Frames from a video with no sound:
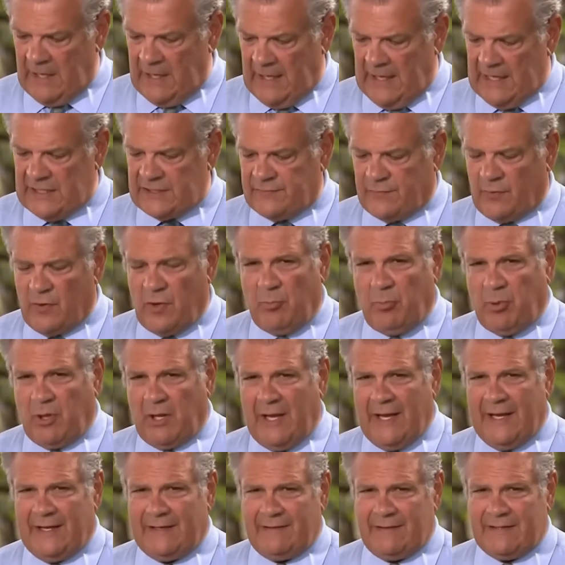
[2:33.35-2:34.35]
As for the
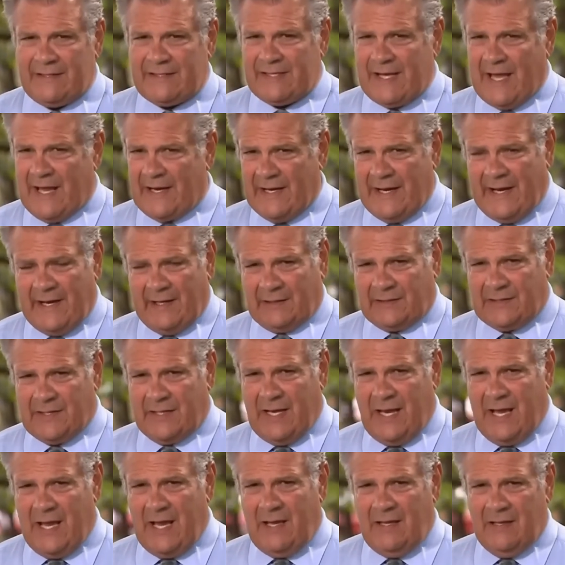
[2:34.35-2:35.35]
plant, it sat idle
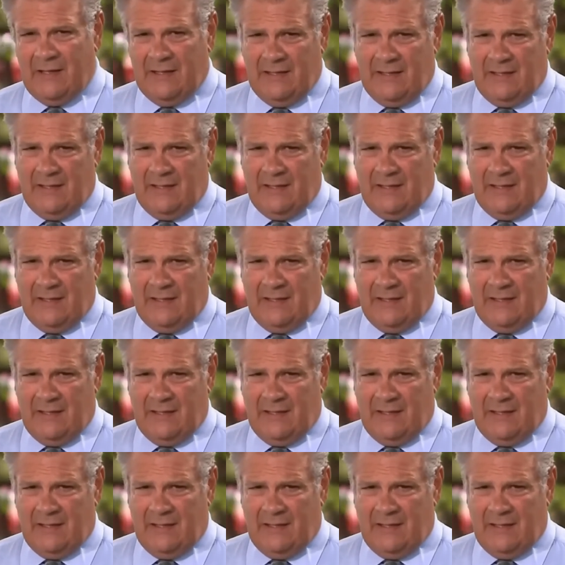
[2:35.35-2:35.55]
today.